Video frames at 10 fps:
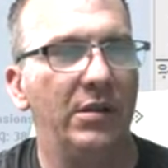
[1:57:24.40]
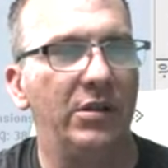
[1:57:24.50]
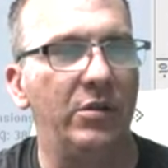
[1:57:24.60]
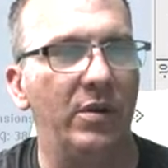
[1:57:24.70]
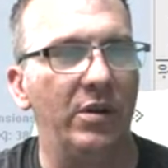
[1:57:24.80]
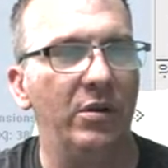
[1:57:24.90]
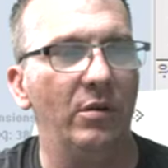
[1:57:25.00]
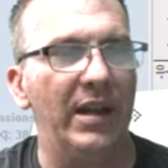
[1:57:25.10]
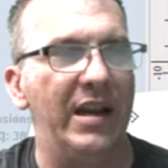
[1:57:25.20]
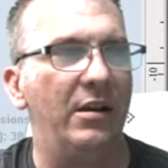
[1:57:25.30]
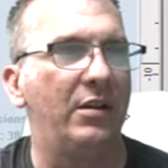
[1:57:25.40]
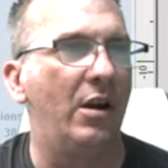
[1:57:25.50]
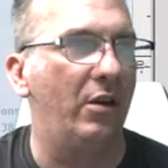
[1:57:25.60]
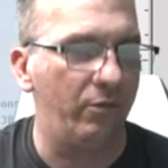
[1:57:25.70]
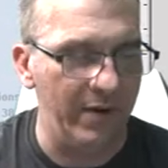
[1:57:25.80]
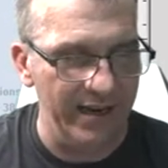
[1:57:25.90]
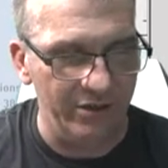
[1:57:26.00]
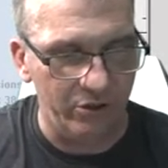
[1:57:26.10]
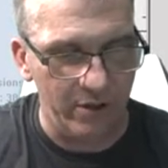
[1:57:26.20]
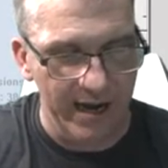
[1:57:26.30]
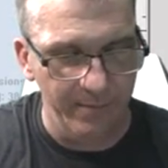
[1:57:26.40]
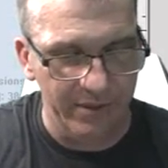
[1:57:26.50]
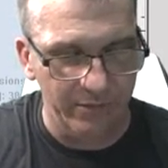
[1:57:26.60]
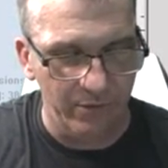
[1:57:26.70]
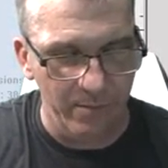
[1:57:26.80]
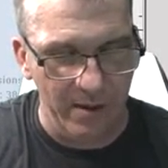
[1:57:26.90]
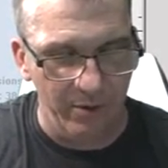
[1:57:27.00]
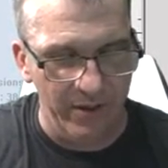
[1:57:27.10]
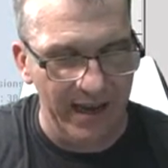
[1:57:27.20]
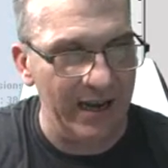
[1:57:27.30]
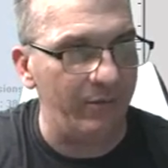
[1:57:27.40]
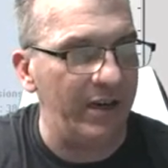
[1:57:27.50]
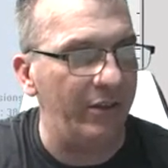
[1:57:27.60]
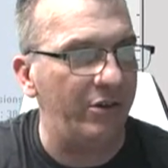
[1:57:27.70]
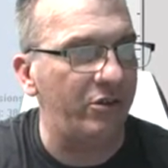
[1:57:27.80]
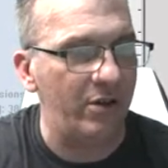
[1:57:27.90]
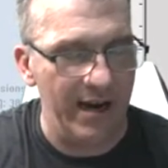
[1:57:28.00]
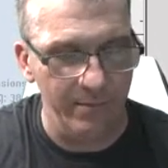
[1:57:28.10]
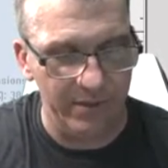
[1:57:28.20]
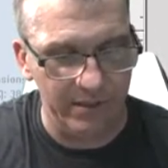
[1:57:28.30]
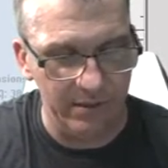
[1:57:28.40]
to a new layer called red stripes. Remember that every other stripes.